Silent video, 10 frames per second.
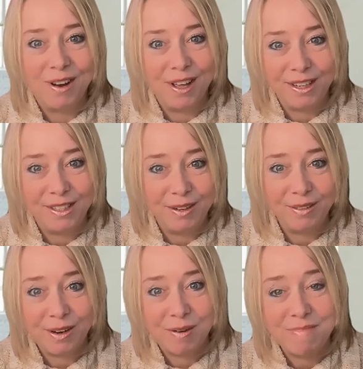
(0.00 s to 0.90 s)
run and
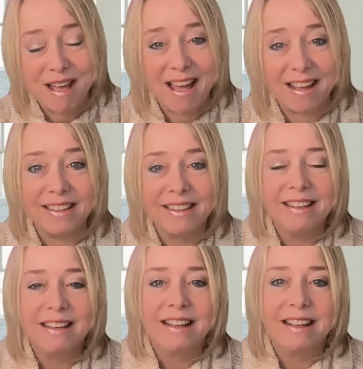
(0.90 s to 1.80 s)
don't turn back.
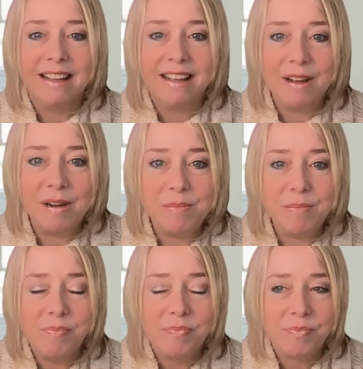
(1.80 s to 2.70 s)

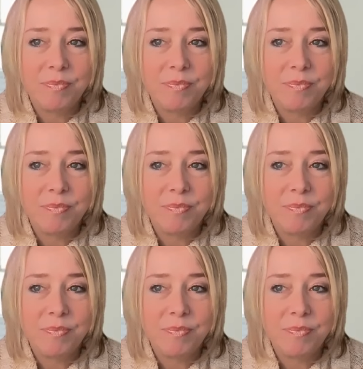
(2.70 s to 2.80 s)
Um,